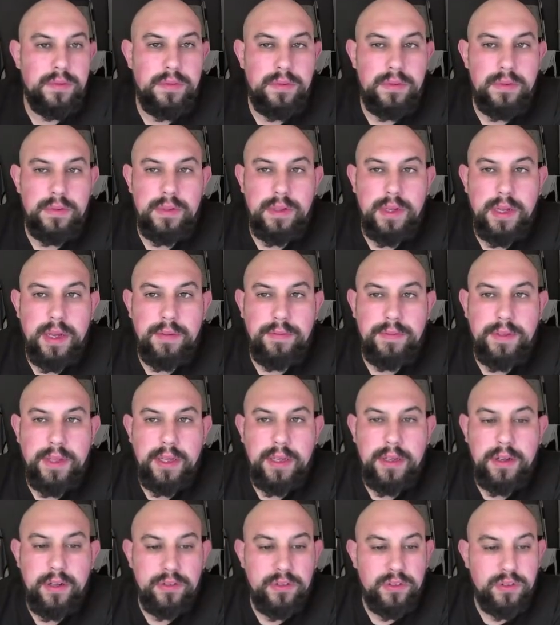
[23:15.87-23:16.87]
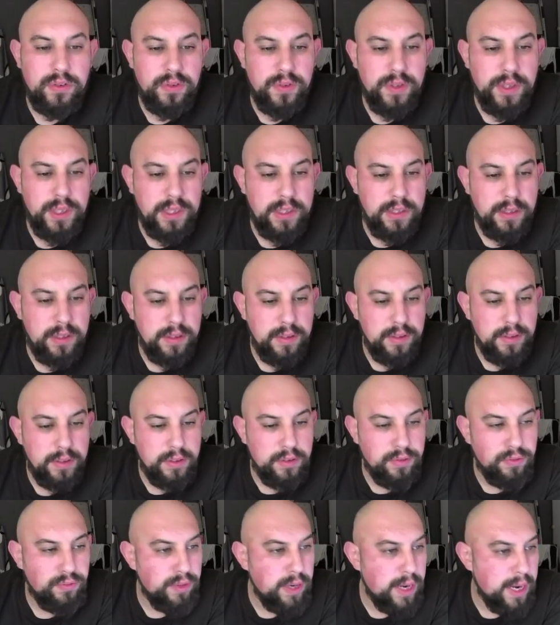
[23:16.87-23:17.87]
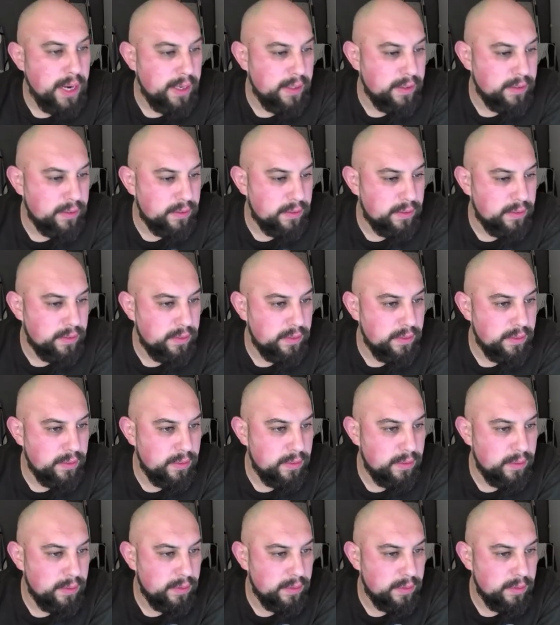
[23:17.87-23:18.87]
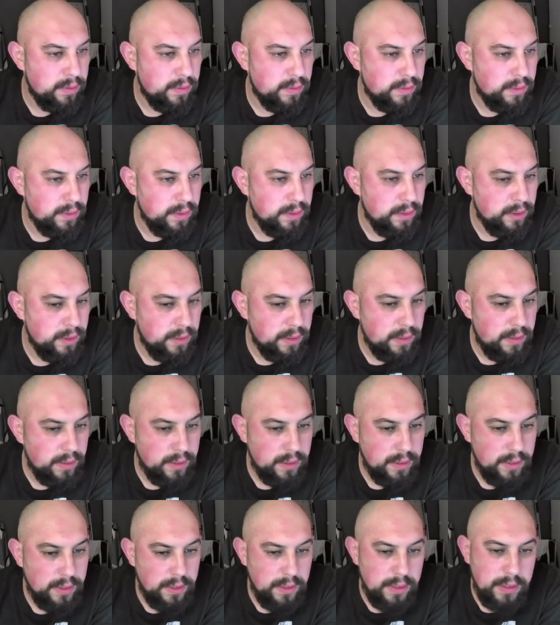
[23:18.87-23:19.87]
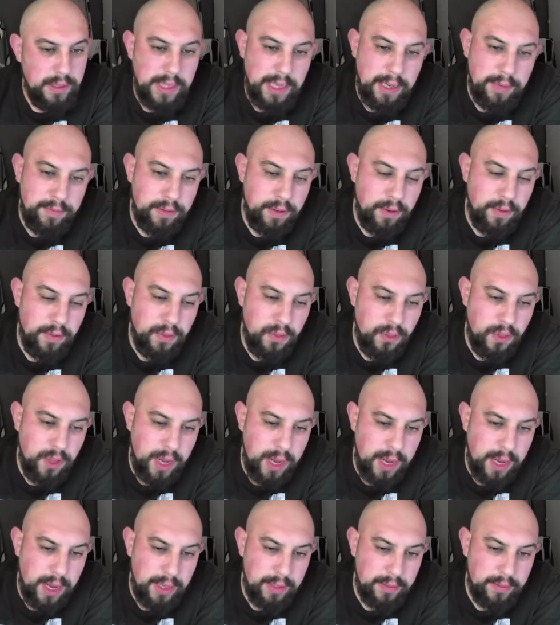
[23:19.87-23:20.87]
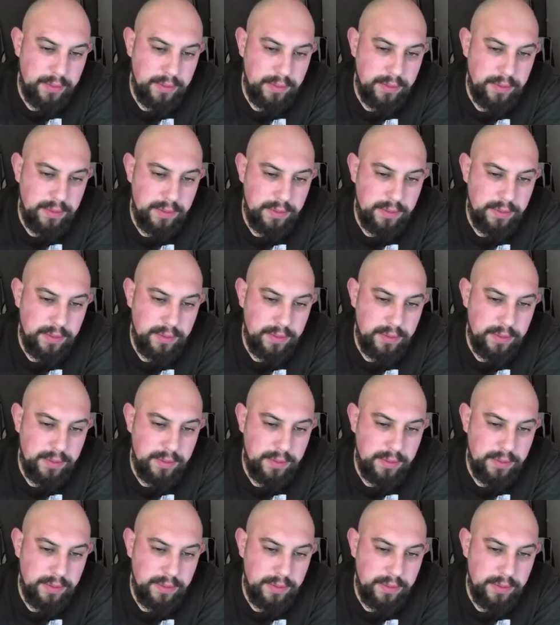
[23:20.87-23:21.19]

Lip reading: have they got something grass? They have got that.